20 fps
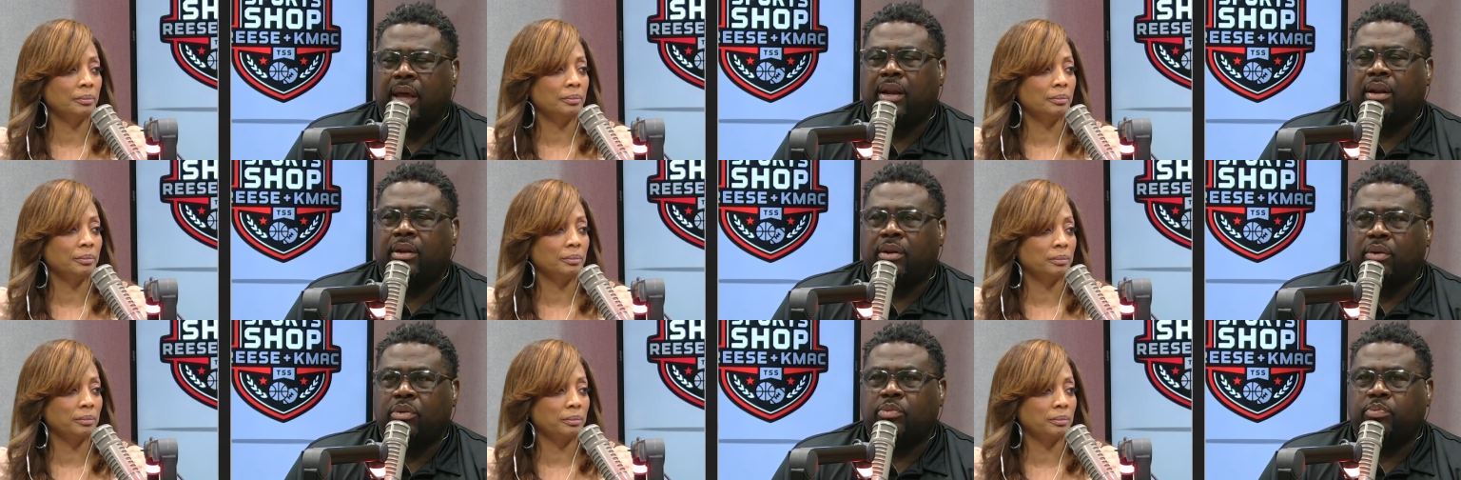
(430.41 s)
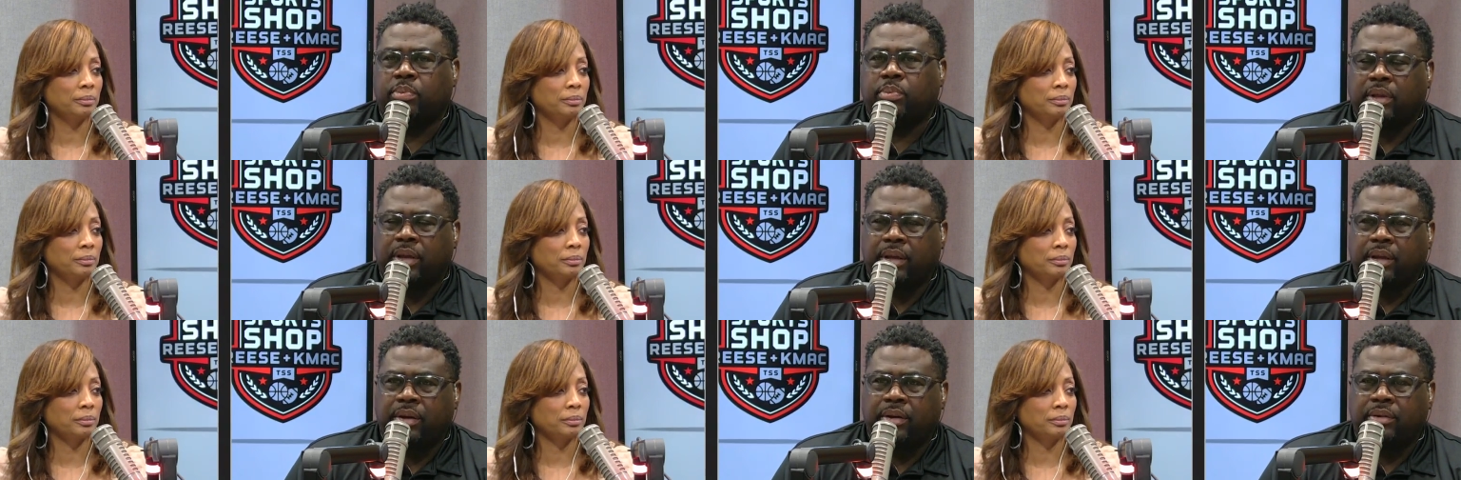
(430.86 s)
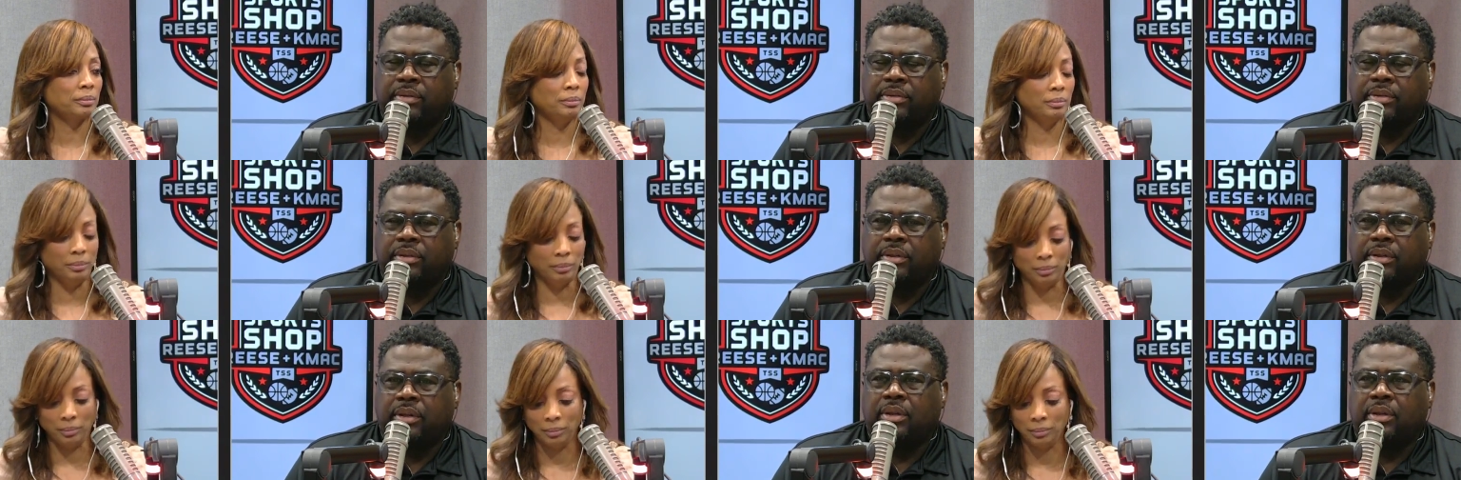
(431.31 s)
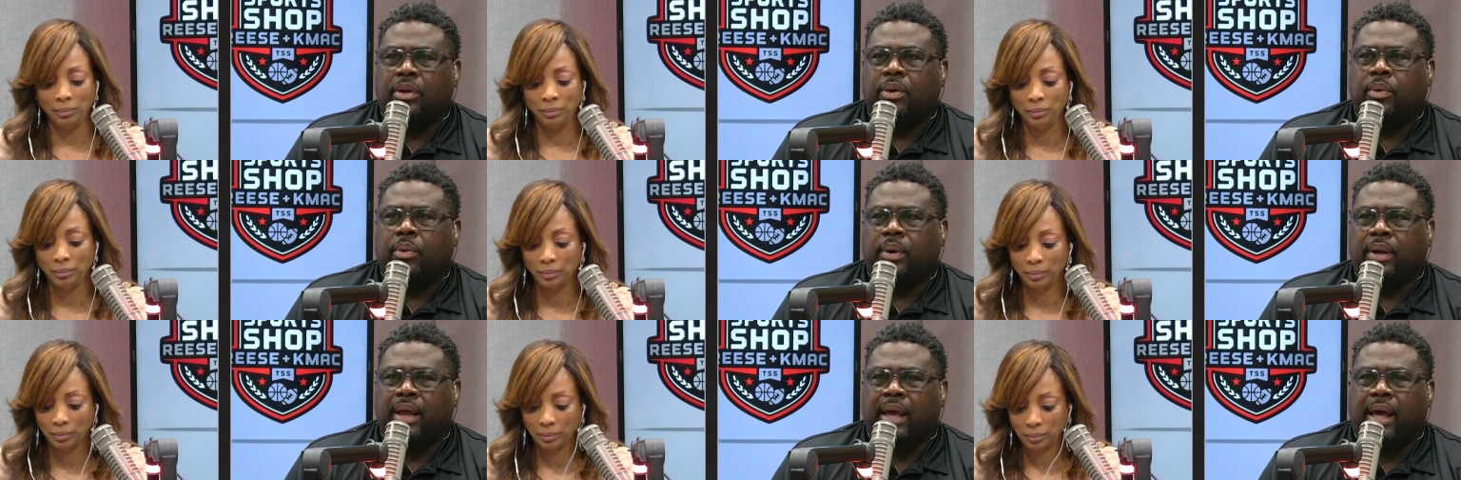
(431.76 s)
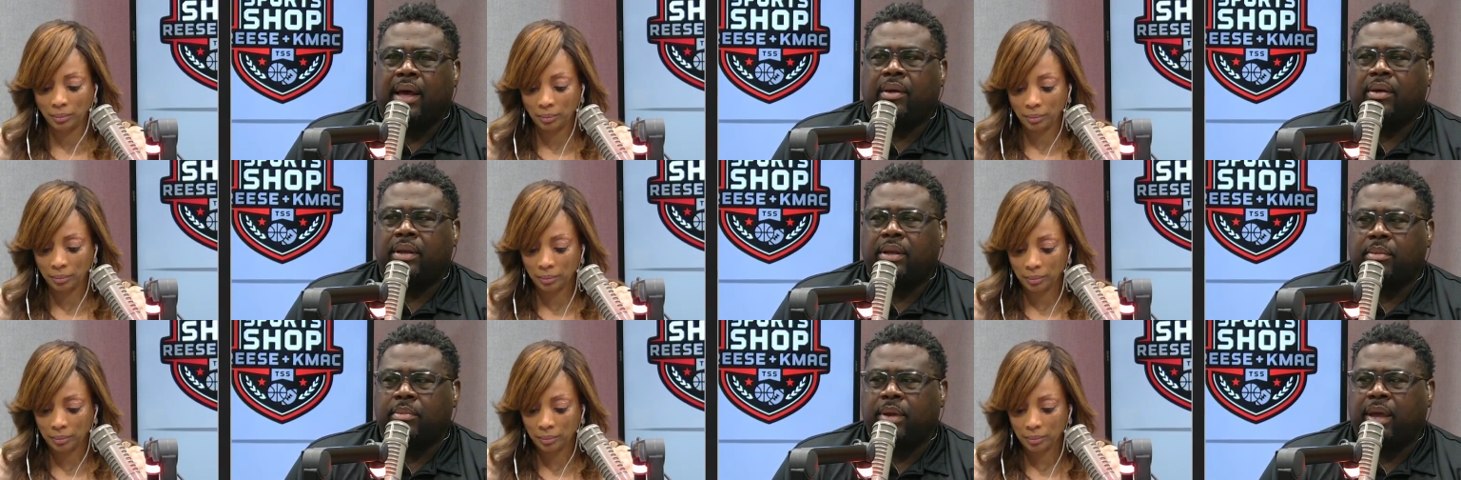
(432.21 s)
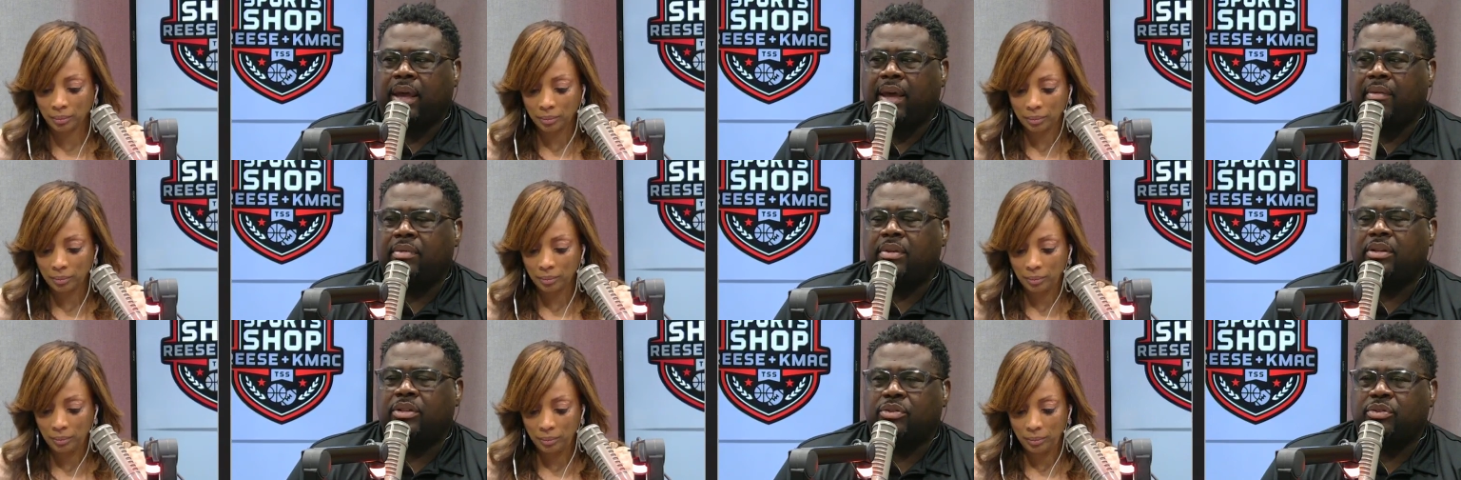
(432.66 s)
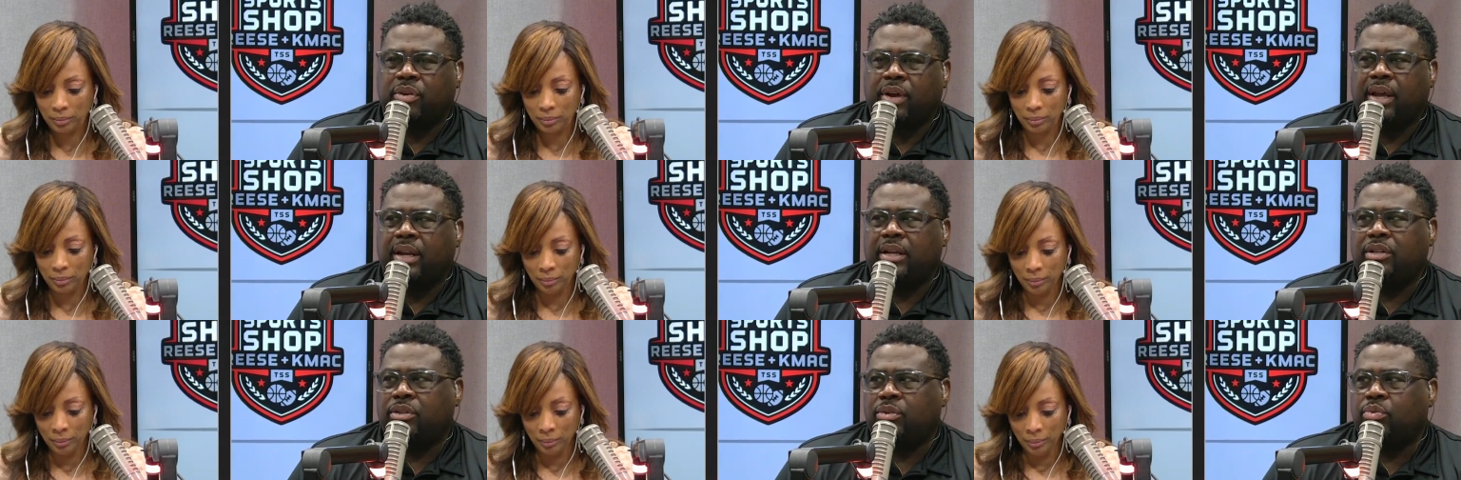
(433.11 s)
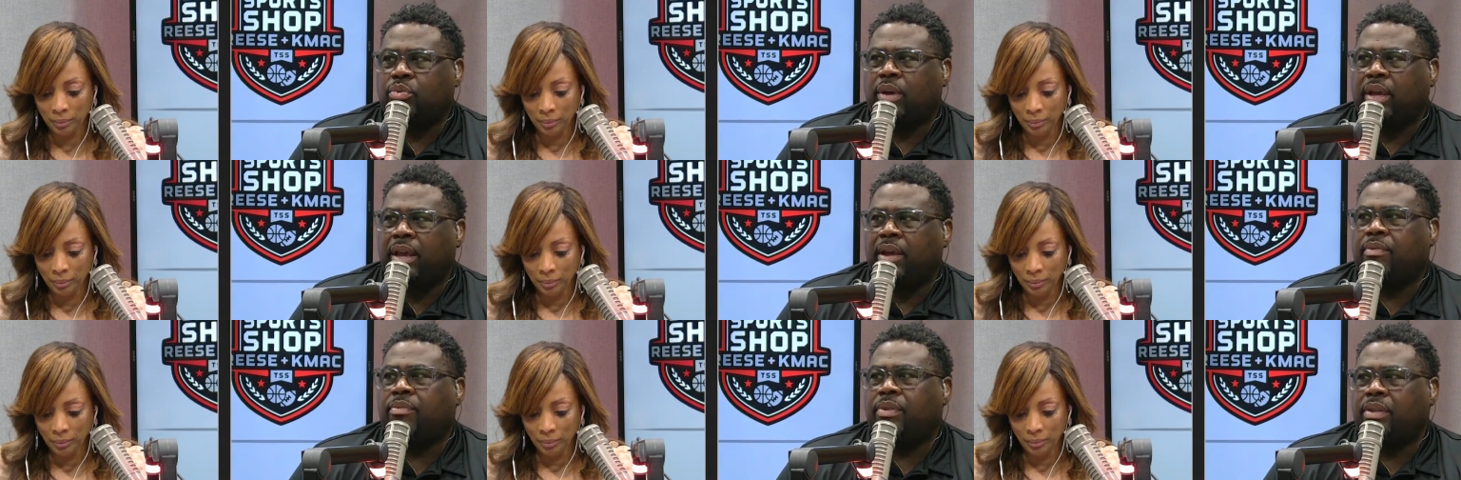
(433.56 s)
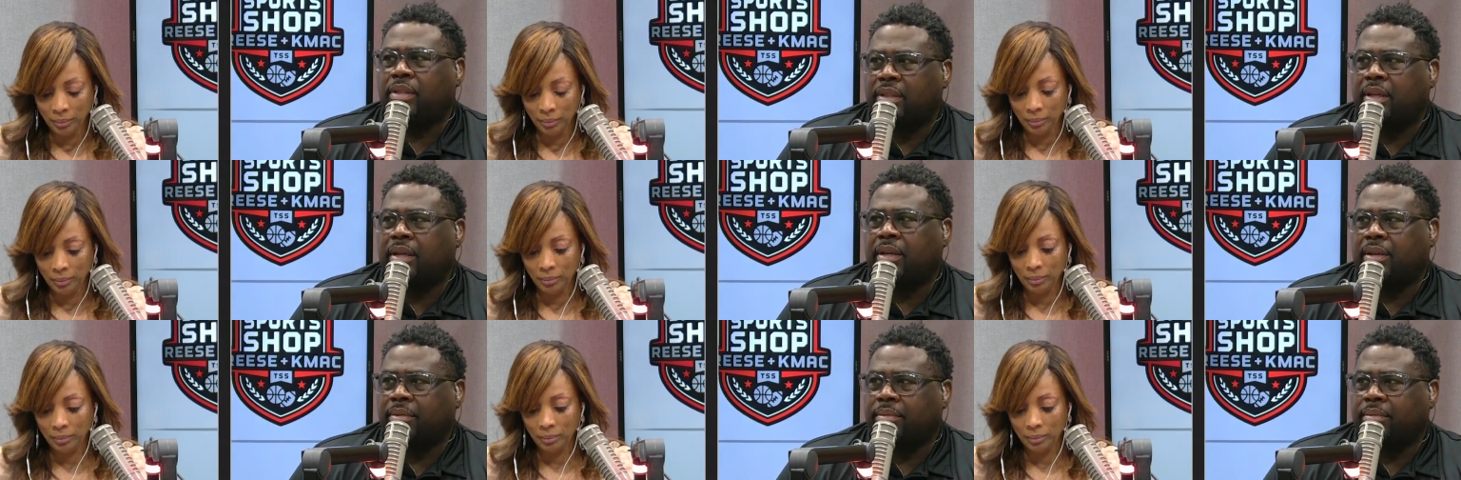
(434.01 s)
Speaker 1: those players mm-hmm. without him having to try to do everything.